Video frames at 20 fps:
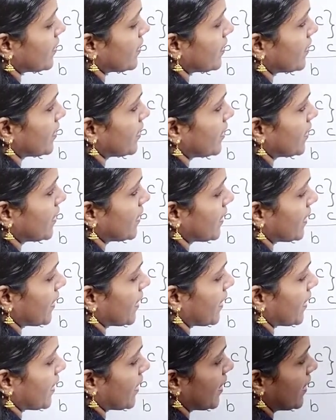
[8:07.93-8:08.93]

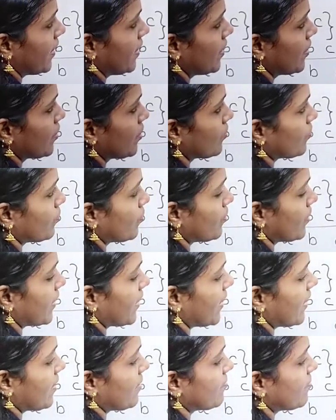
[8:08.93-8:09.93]
EA for
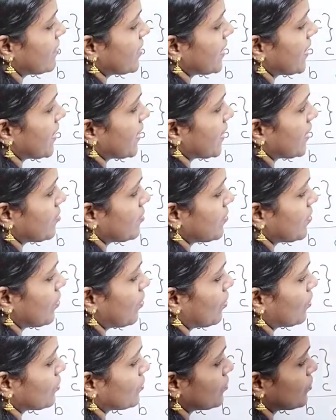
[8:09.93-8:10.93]
every A
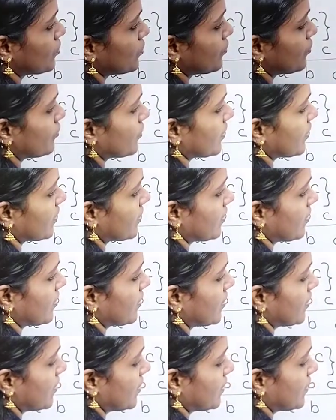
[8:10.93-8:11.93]
belongs to V.
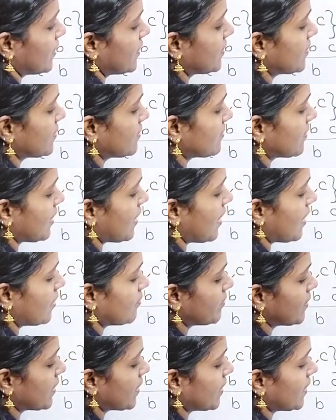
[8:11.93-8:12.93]
That is
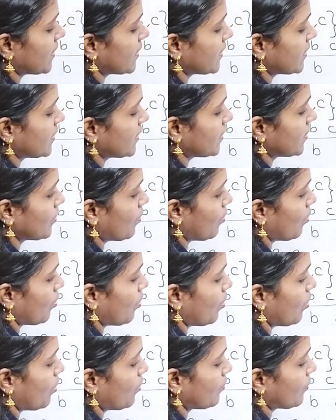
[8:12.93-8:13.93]
lambda E
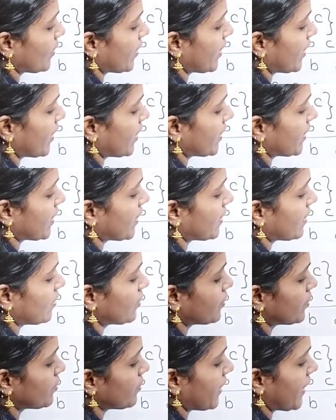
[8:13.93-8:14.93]
of A
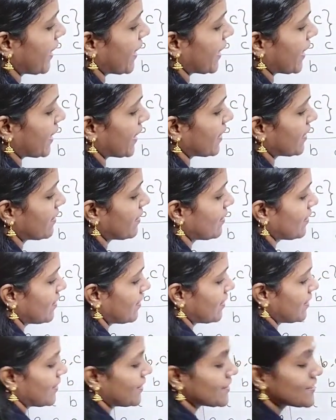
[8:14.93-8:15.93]
equal to A.
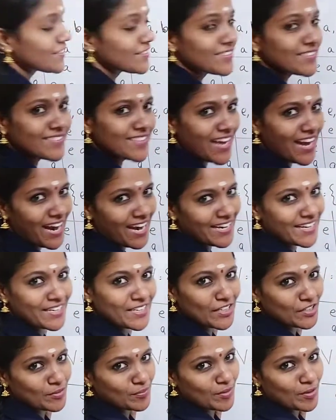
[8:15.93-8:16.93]
This is the
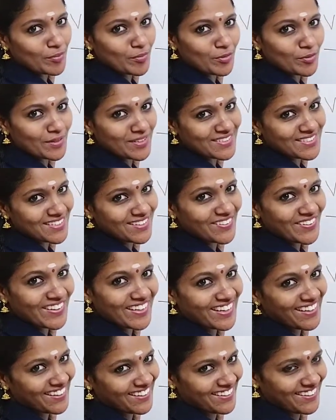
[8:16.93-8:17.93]
identity permutation,
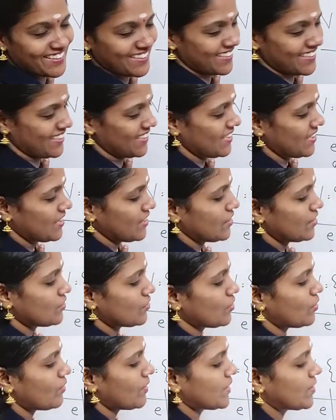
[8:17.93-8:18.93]
okay?
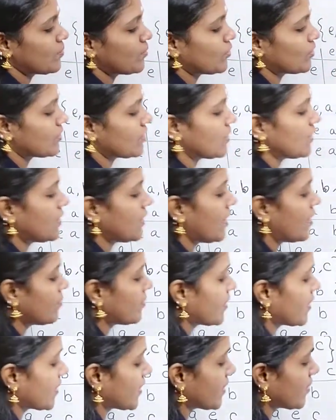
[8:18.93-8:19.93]
So what about
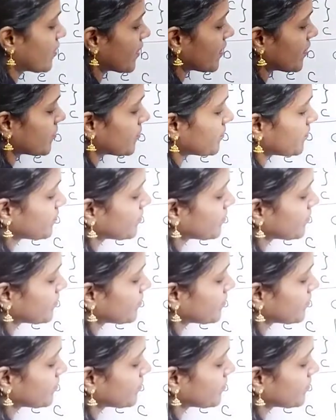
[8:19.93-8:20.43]
lambda E? Okay.